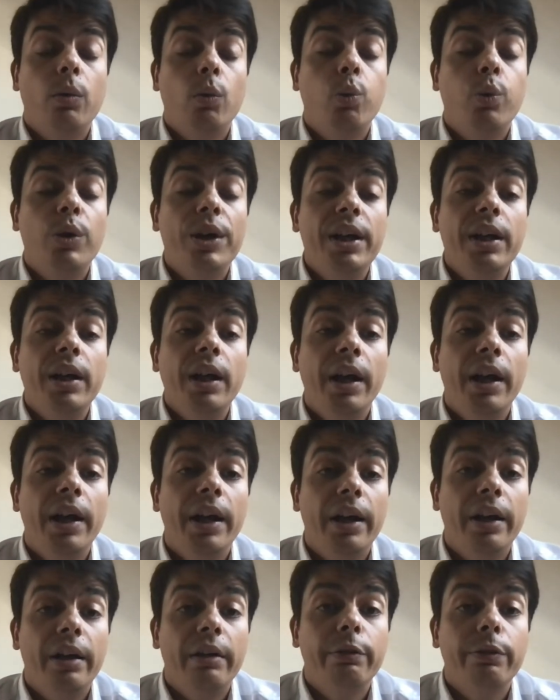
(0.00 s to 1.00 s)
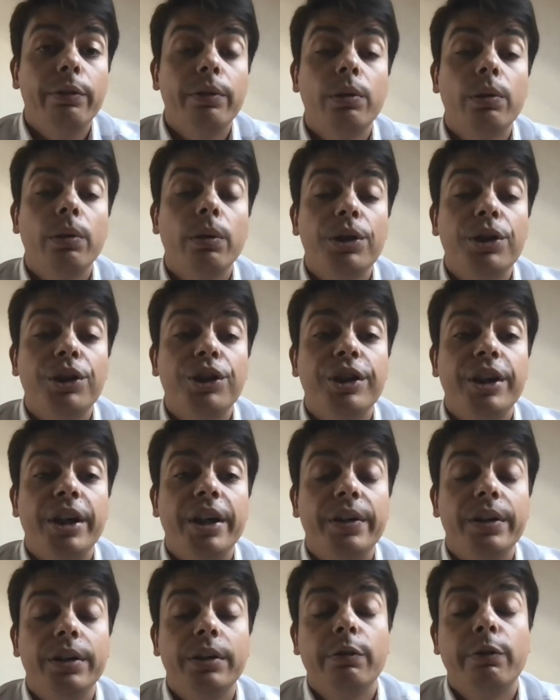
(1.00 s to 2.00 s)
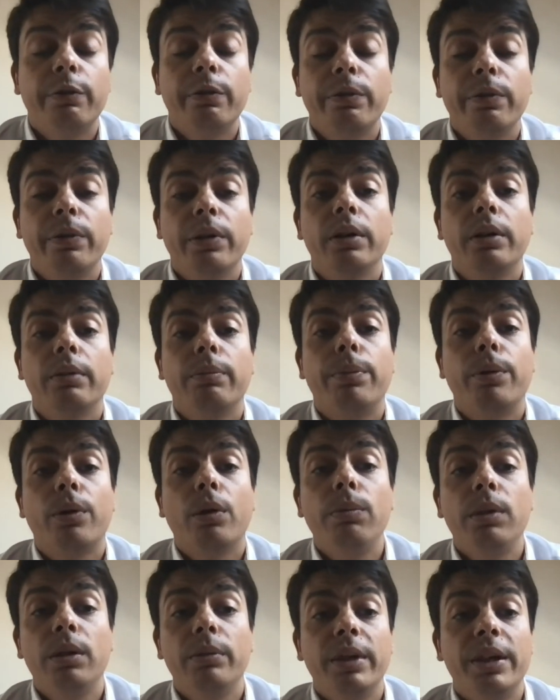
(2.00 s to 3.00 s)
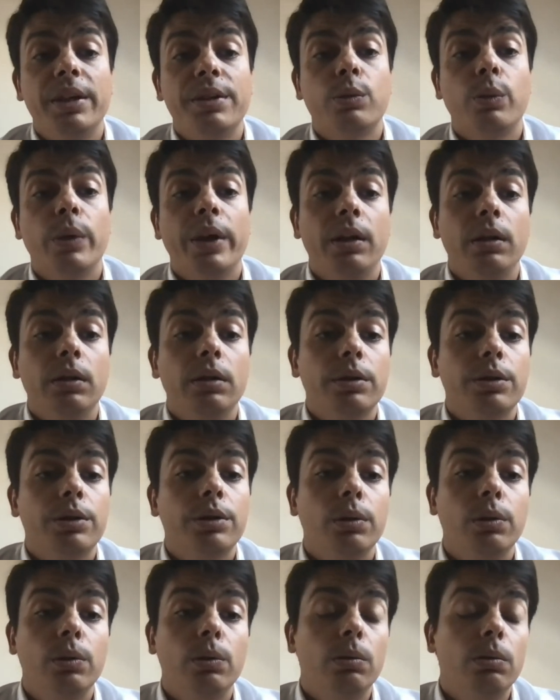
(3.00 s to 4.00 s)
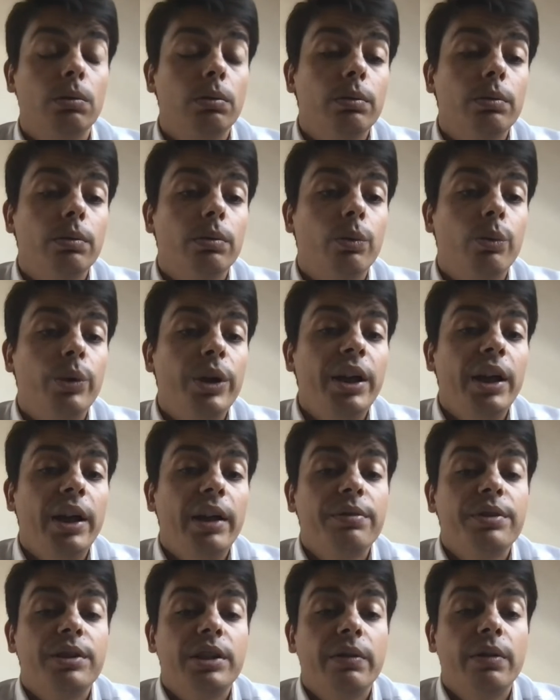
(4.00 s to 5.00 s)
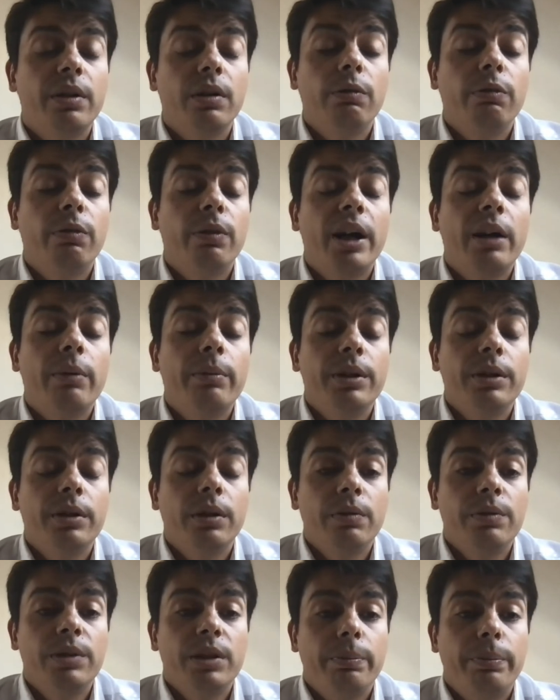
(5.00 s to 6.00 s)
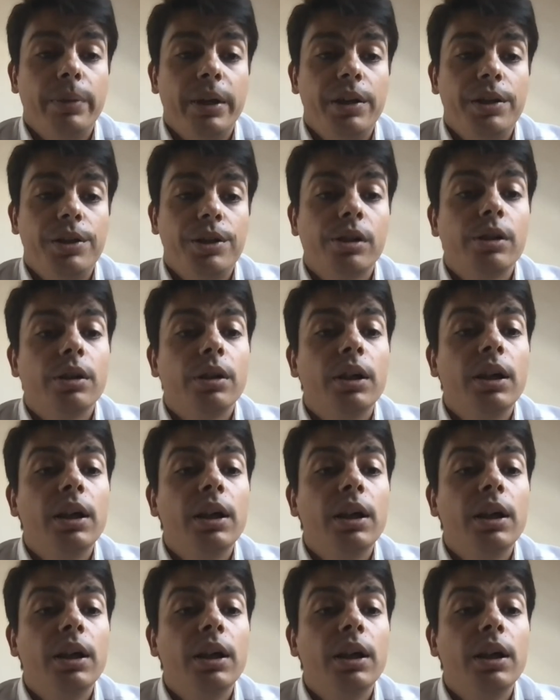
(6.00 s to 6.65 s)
We have code sharing problem as well. So we have several fragments of the page.